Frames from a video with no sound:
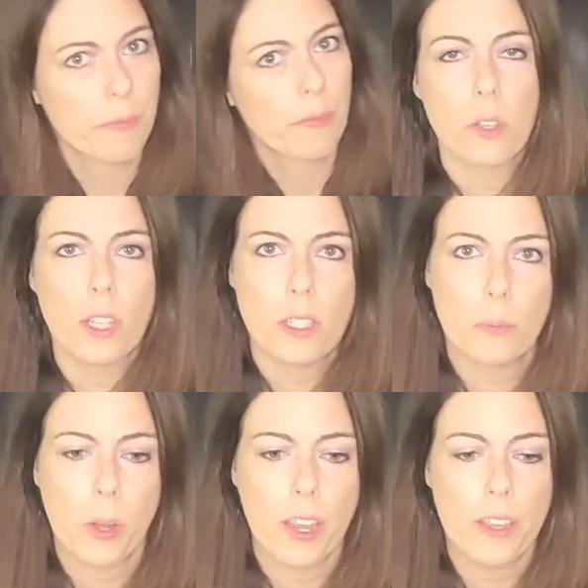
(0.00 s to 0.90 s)
So
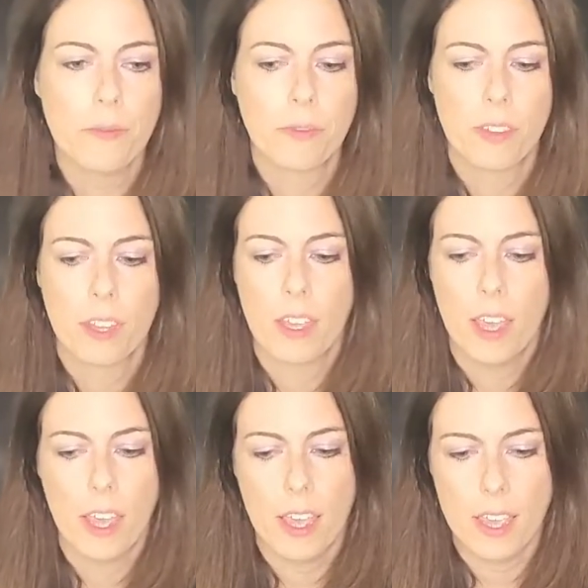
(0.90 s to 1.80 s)
let's pray
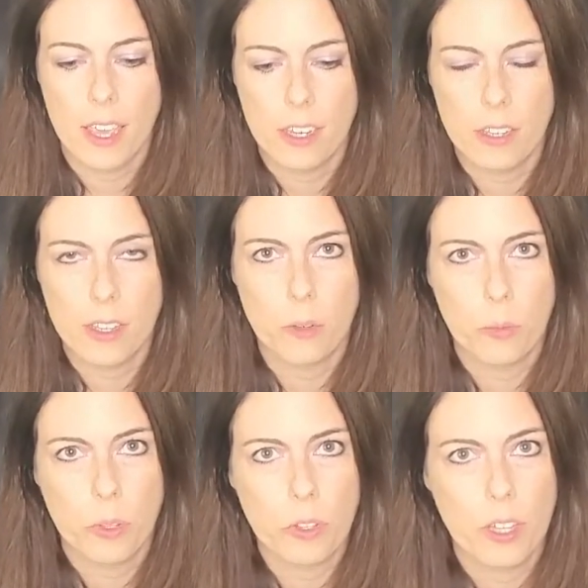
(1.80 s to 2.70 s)
and then
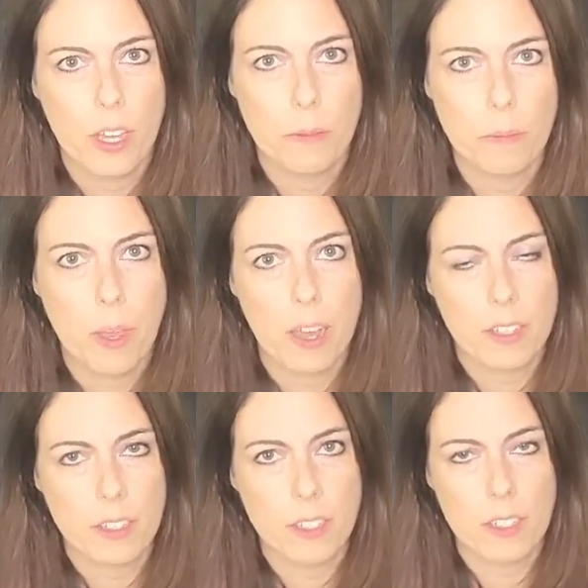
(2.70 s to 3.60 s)
we'll
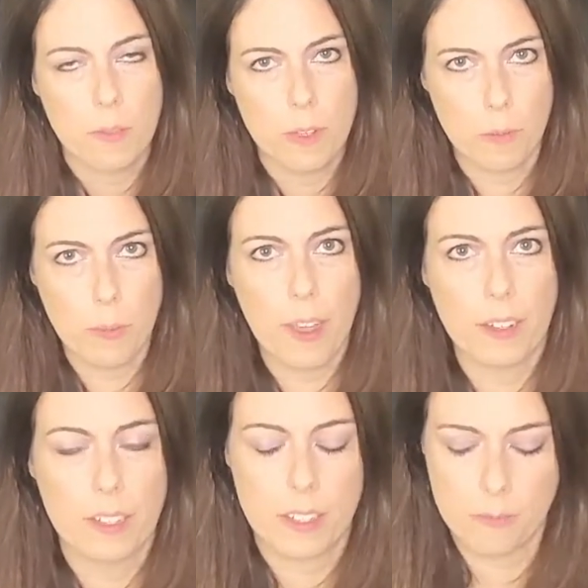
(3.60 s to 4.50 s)
unbox the September
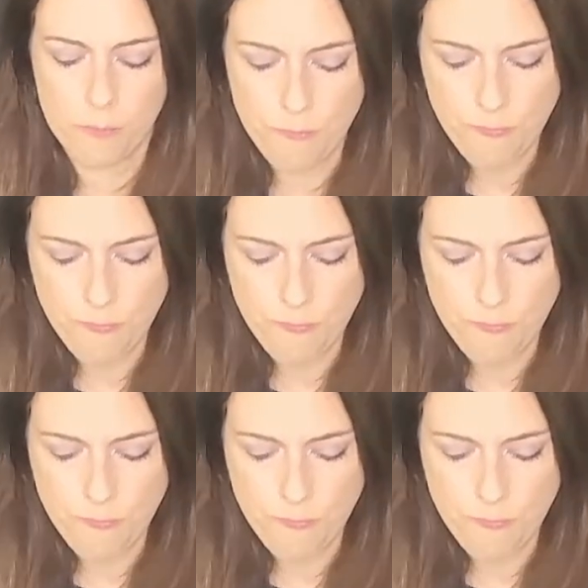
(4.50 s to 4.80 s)
box.